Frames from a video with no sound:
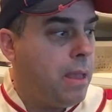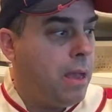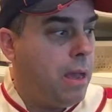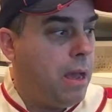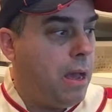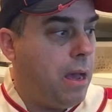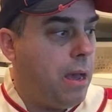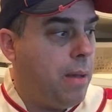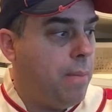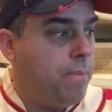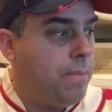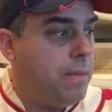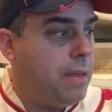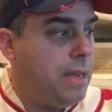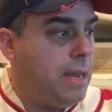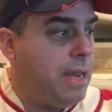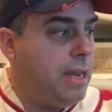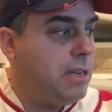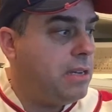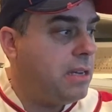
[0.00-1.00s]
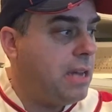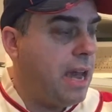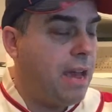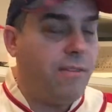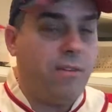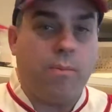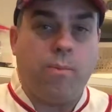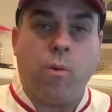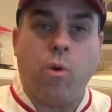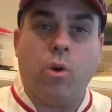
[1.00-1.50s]
um, each have
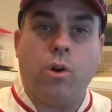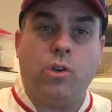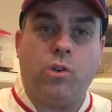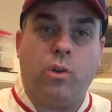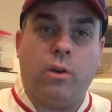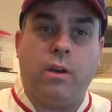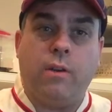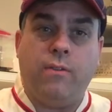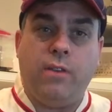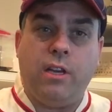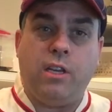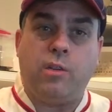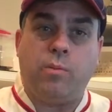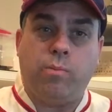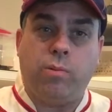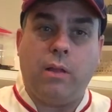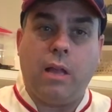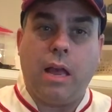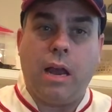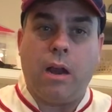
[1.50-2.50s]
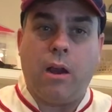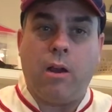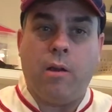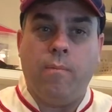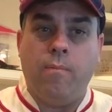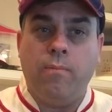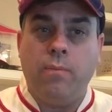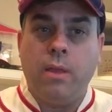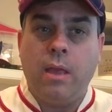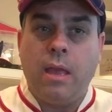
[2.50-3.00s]
a portrait of each
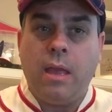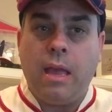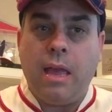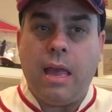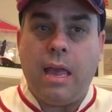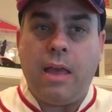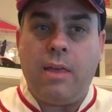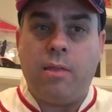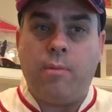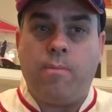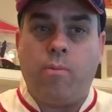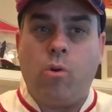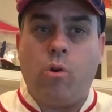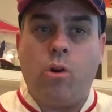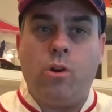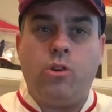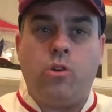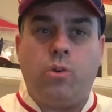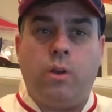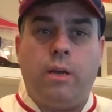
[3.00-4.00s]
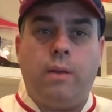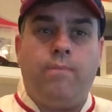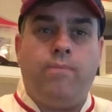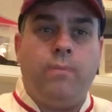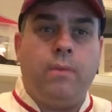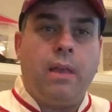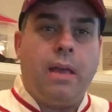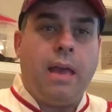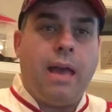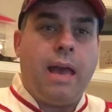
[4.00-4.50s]
player, and the portrait
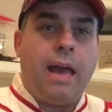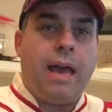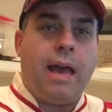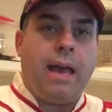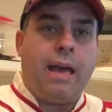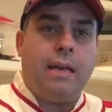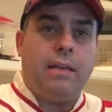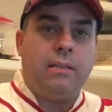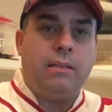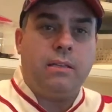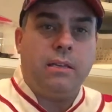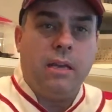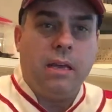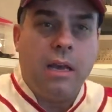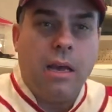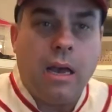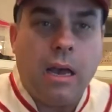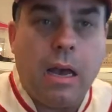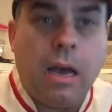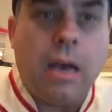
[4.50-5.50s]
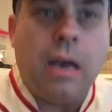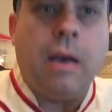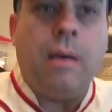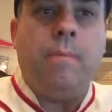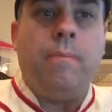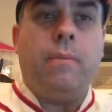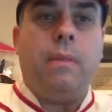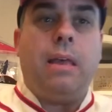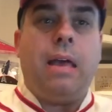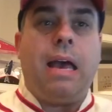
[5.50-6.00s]
has
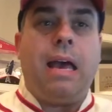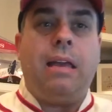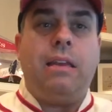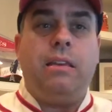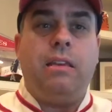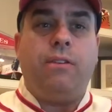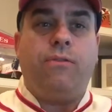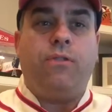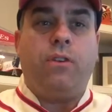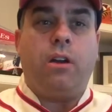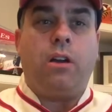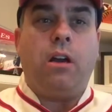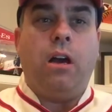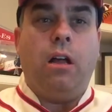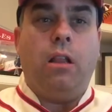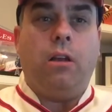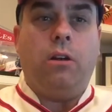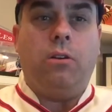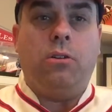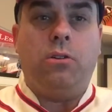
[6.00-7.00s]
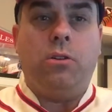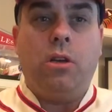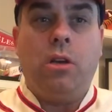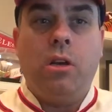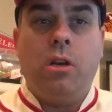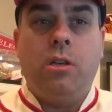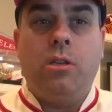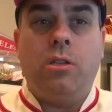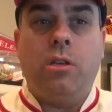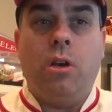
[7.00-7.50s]
um, had different colors.
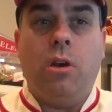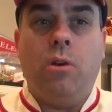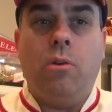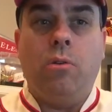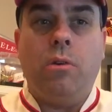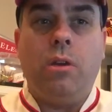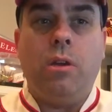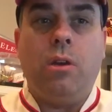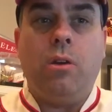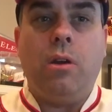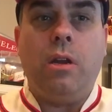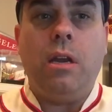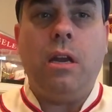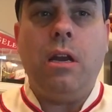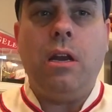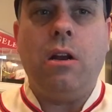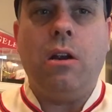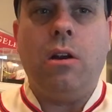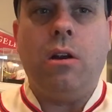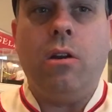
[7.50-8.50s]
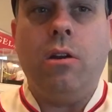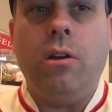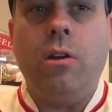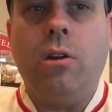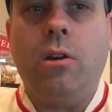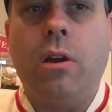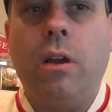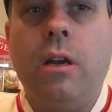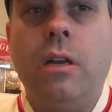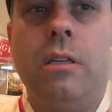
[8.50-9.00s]
So, you know, here
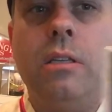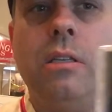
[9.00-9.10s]
you're going to